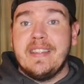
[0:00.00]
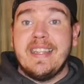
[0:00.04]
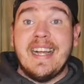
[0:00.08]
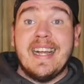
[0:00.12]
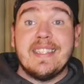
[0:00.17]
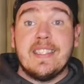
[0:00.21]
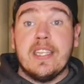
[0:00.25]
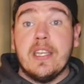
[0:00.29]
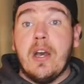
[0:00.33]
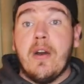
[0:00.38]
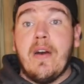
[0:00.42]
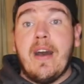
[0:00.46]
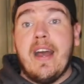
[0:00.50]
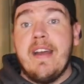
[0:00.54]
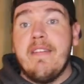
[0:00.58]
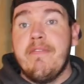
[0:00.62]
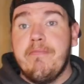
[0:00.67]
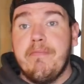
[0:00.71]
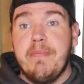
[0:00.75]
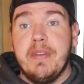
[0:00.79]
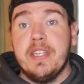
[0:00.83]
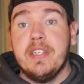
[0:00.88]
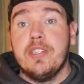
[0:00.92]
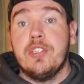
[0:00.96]
That's how
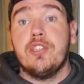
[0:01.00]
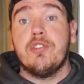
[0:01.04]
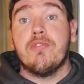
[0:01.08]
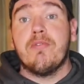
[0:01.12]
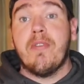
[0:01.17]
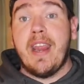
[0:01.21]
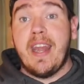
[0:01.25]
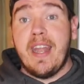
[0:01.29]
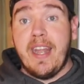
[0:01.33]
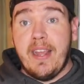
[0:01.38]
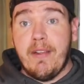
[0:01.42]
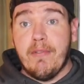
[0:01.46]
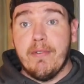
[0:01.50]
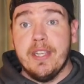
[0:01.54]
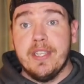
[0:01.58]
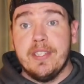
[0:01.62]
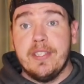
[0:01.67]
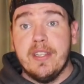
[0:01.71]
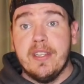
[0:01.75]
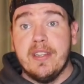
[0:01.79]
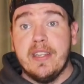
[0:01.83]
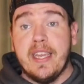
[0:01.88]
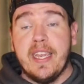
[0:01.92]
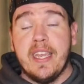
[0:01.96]
I've been training
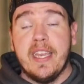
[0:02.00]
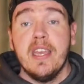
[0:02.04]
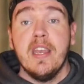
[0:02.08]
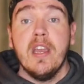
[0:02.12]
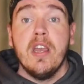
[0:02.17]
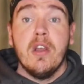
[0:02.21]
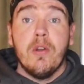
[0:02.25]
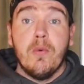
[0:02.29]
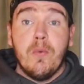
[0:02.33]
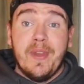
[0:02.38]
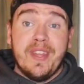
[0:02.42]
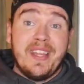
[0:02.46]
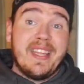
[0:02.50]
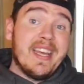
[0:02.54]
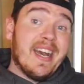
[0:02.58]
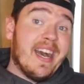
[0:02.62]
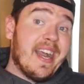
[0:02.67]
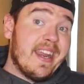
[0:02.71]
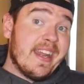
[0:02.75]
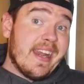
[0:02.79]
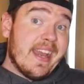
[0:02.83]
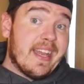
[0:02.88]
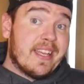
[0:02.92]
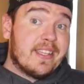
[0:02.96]
recently with
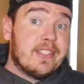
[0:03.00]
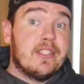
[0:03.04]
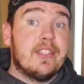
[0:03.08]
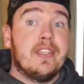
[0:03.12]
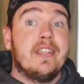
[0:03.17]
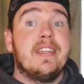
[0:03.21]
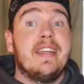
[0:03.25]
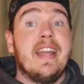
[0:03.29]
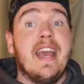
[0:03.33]
Kydex.